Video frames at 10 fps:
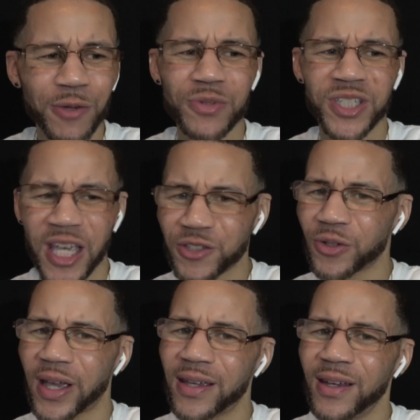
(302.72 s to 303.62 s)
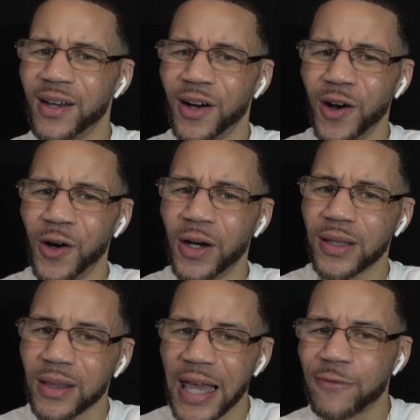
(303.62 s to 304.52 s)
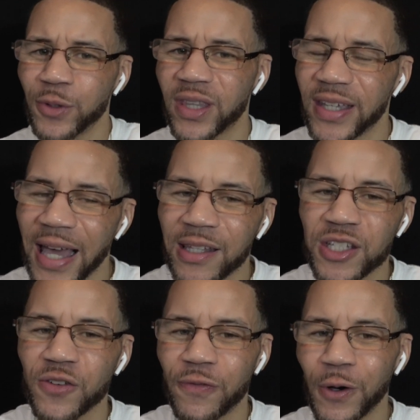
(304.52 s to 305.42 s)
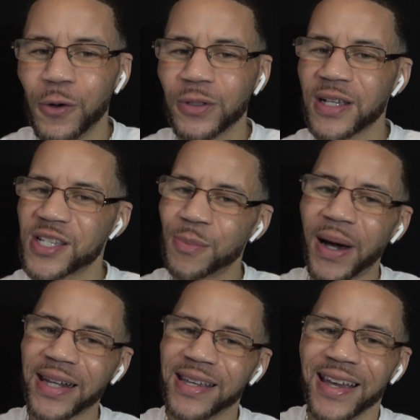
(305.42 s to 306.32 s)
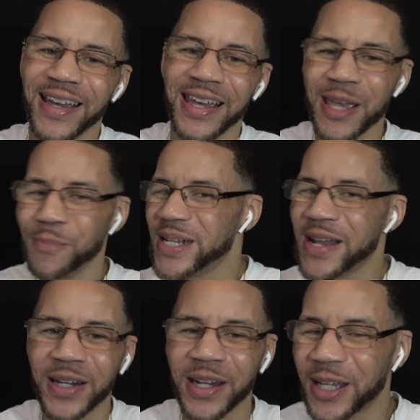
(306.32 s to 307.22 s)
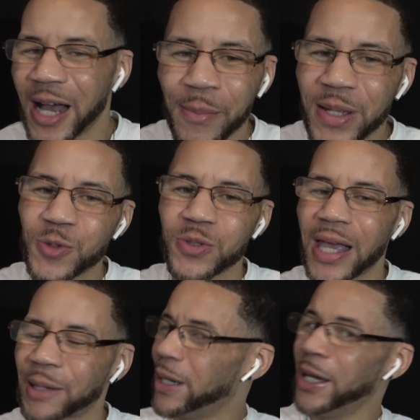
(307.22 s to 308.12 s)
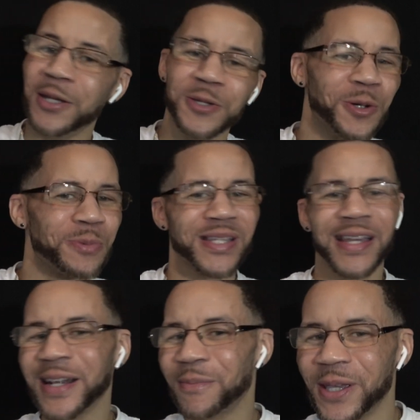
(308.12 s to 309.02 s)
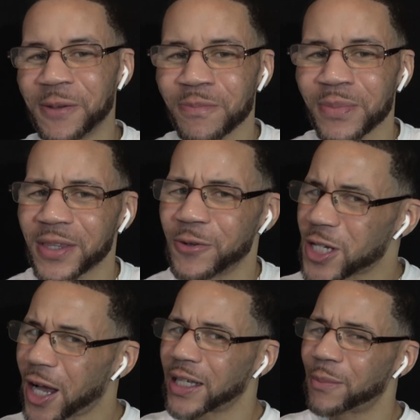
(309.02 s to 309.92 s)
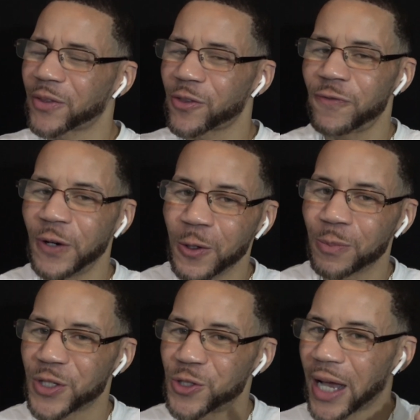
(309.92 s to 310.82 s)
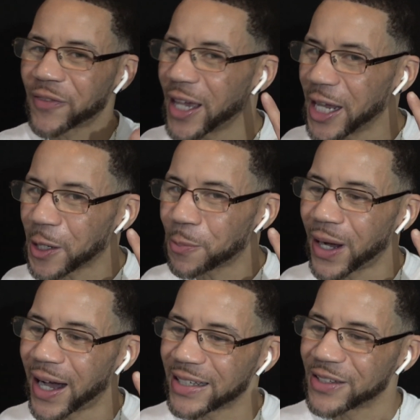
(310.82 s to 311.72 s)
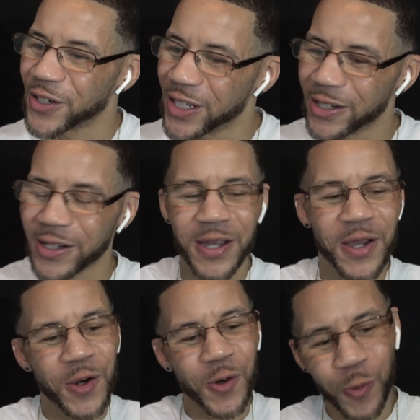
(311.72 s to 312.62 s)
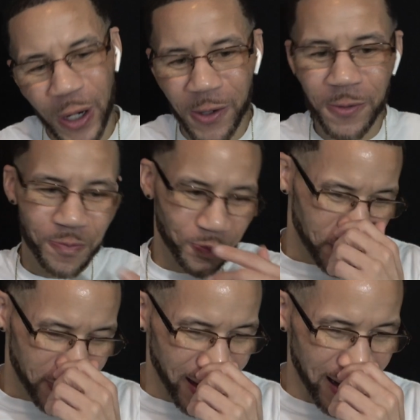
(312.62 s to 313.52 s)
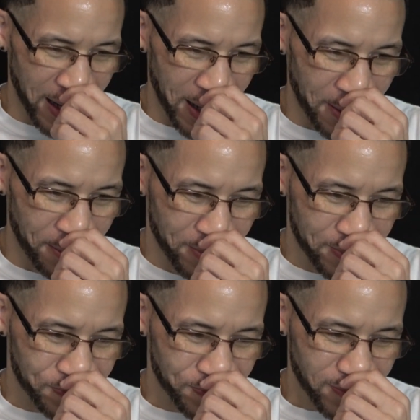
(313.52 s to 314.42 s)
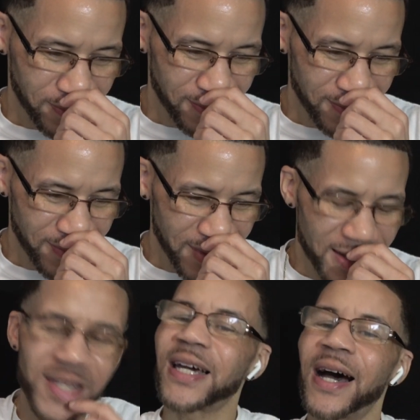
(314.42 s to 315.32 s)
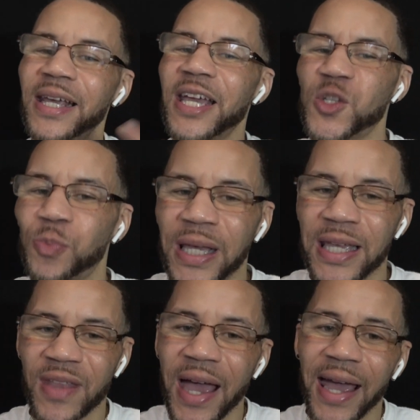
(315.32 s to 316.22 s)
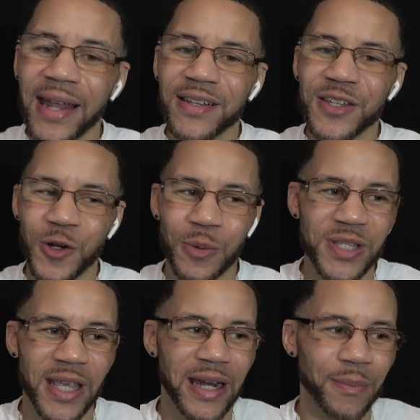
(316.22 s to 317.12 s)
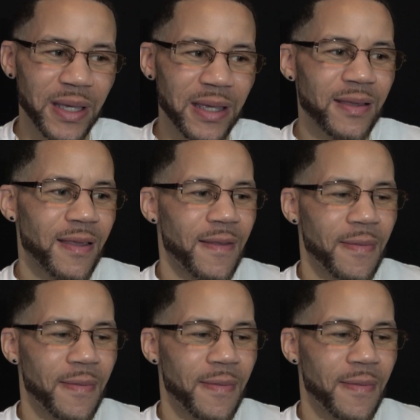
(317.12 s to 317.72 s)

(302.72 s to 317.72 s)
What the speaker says: it was yesterday, on Life with the Galaxy Fold, and somebody hit me down in the comments, was like, man, you know what I'm saying? I mean, you talking about the Fold, but you got the AirPod in your ear. Well, to kind of explain that, you know what I'm saying? I mean,